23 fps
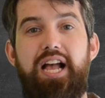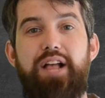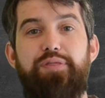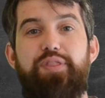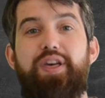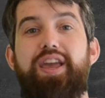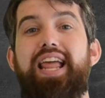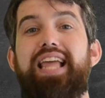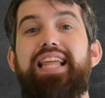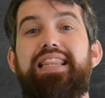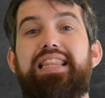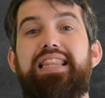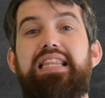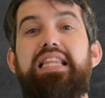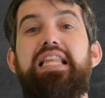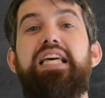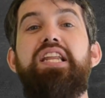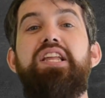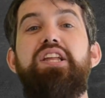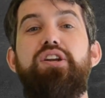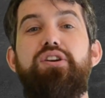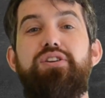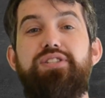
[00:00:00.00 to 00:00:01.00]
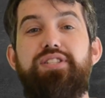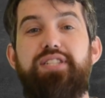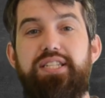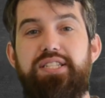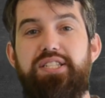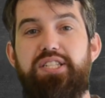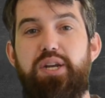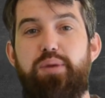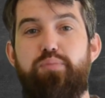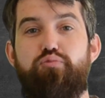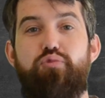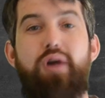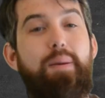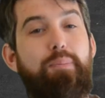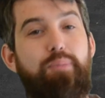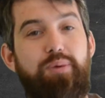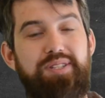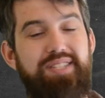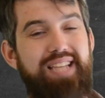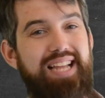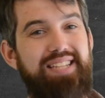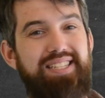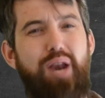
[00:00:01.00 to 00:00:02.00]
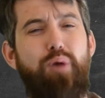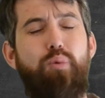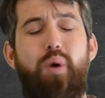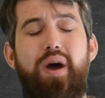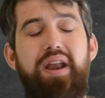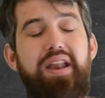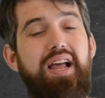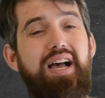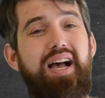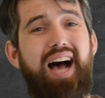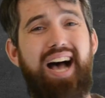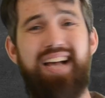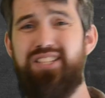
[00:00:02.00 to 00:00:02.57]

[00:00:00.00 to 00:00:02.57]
that a linear system represents and what